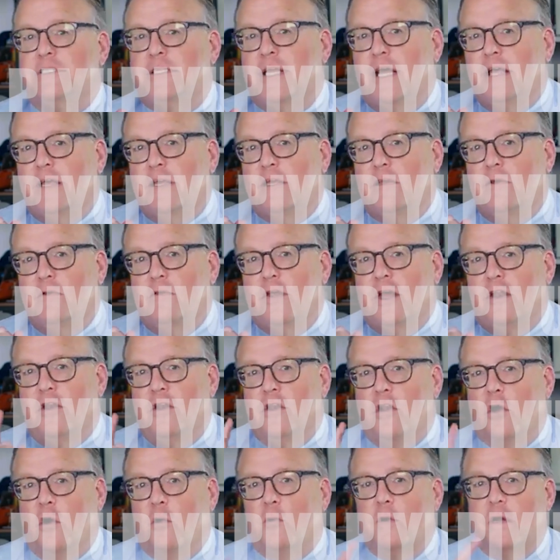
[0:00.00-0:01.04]
just telling you that
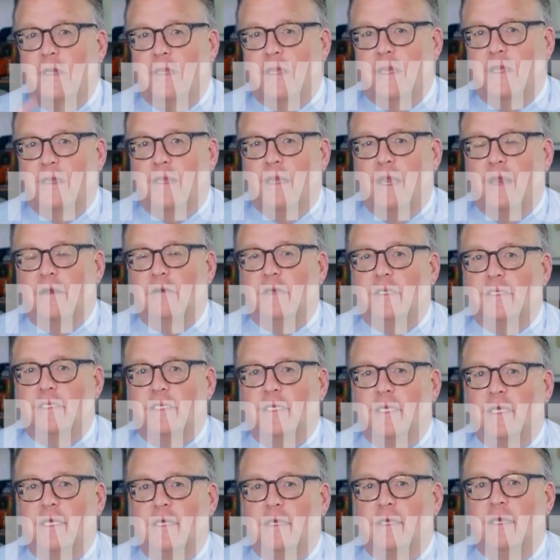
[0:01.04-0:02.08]
no one can
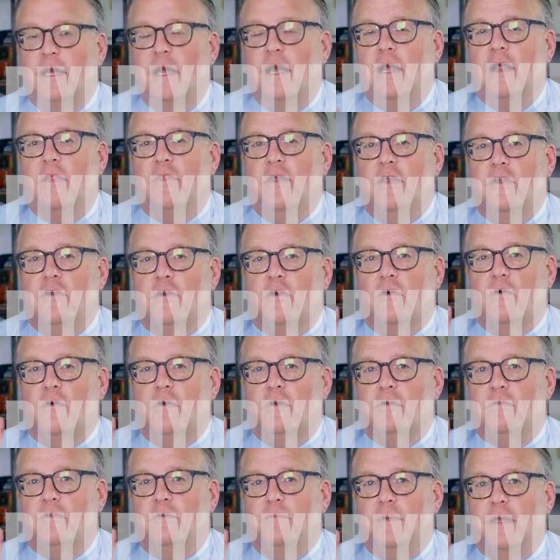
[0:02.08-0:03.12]
guarantee that you're
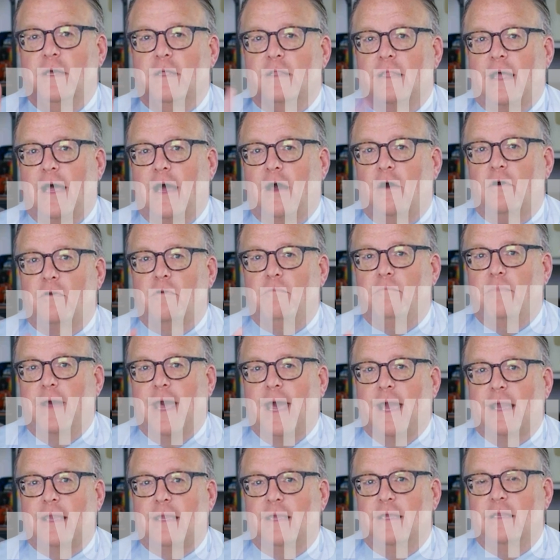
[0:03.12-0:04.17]
going to be allowed
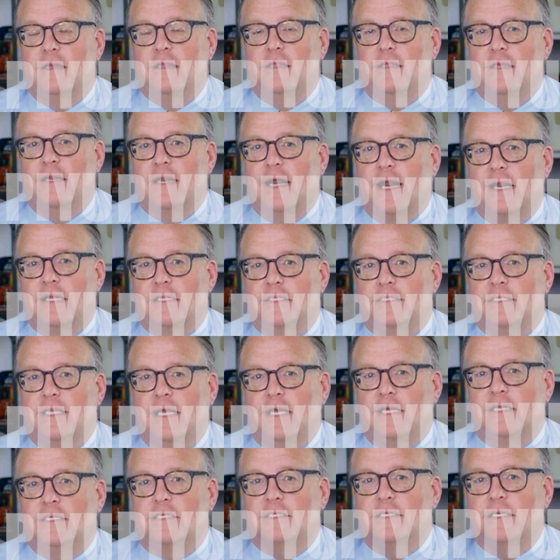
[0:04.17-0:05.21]
back into the United
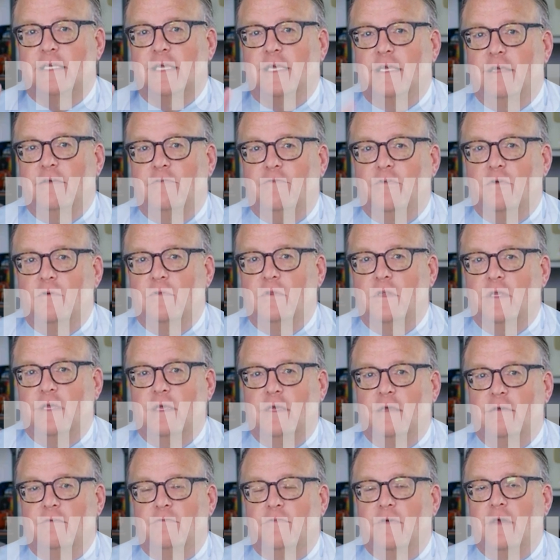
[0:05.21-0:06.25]
States if you
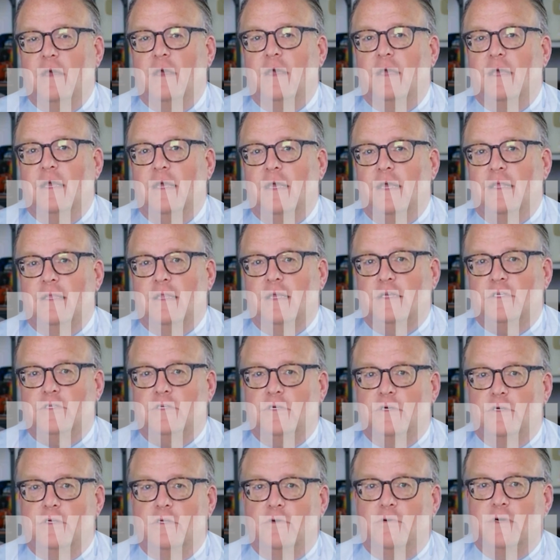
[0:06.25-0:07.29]
leave,
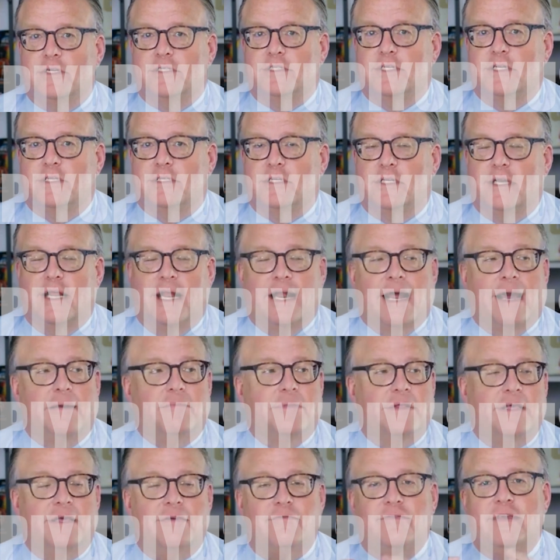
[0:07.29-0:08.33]
unless you're a U.S. citizen. And I
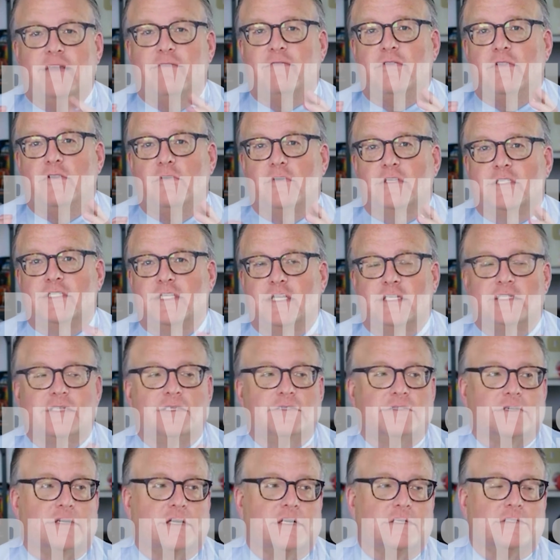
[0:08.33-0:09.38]
believe even U.S.
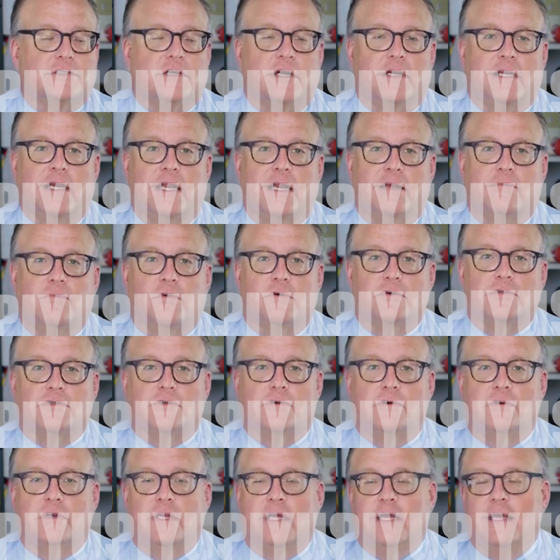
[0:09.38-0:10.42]
citizens are going to start getting more
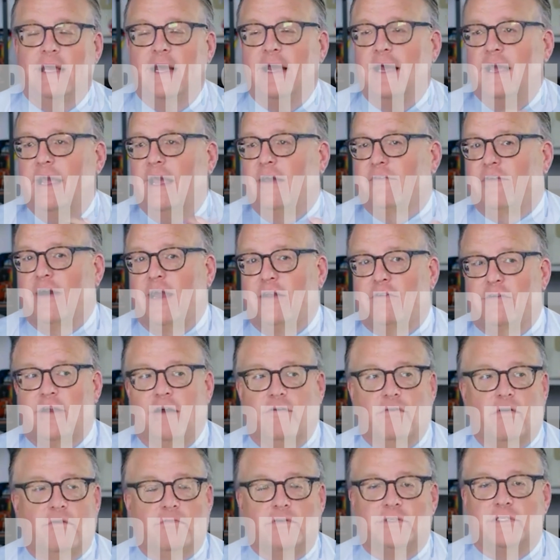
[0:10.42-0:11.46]
scrutiny. If I
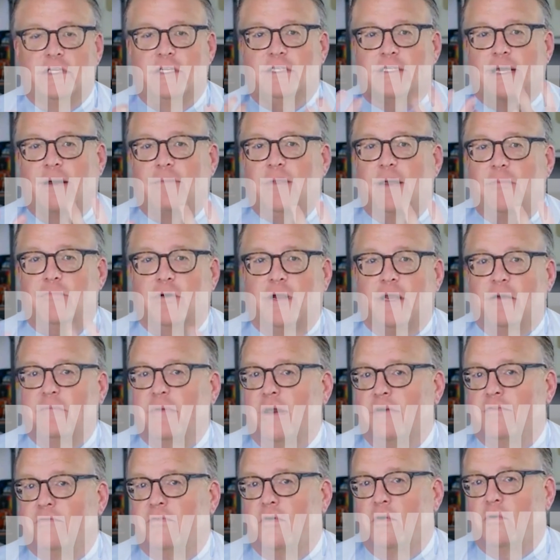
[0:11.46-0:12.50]
travel overseas, I'm not bringing
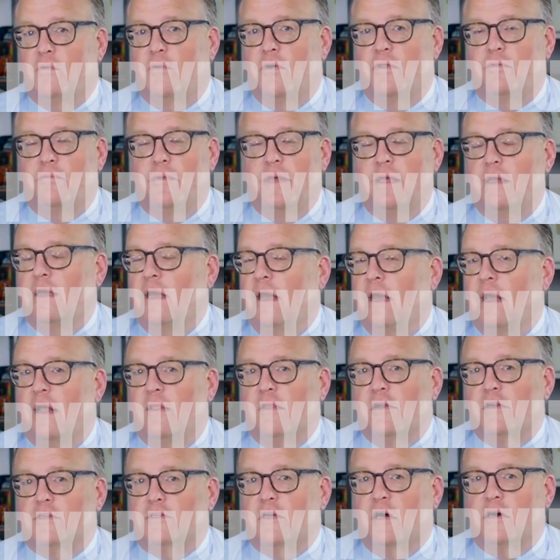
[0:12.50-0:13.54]
my phone with me.
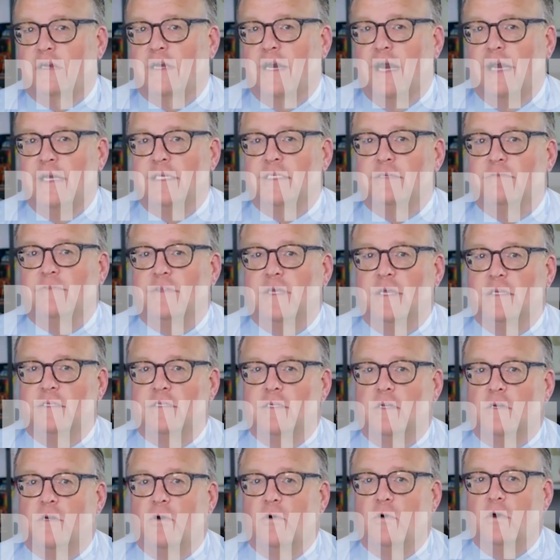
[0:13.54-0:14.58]
There's all kinds of
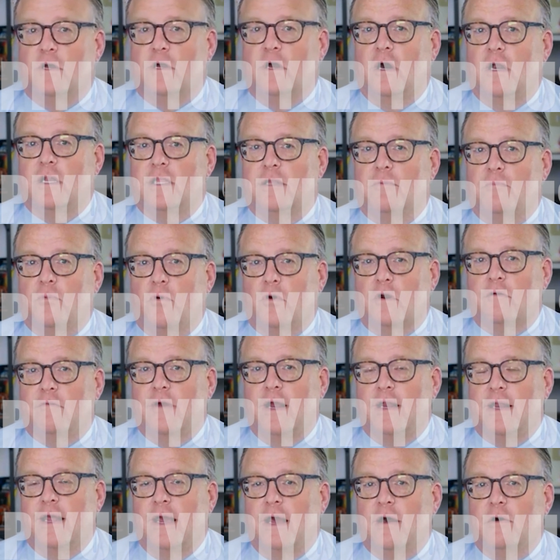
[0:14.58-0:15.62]
things that are going on at the border
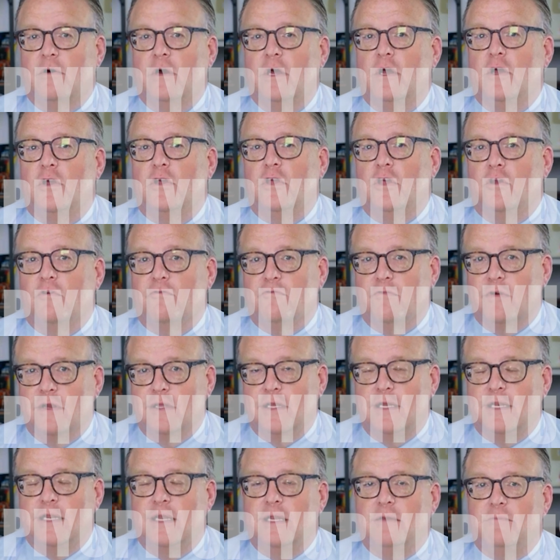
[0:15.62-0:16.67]
right now. You
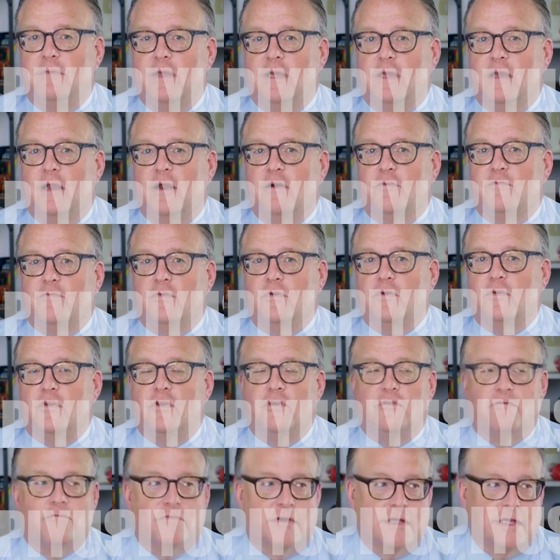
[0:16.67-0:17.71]
really need to be careful.
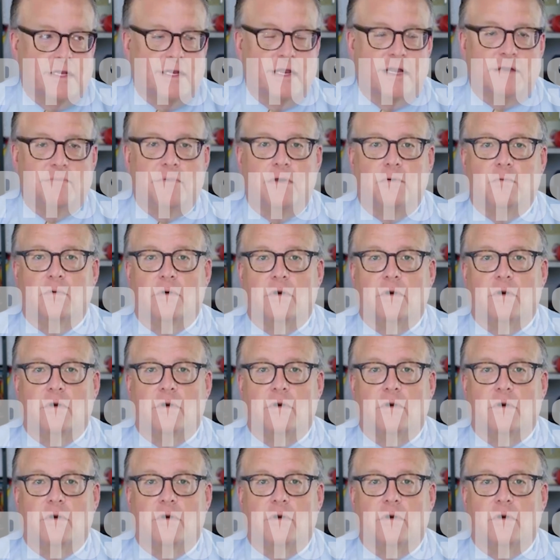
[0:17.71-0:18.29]
You really need to be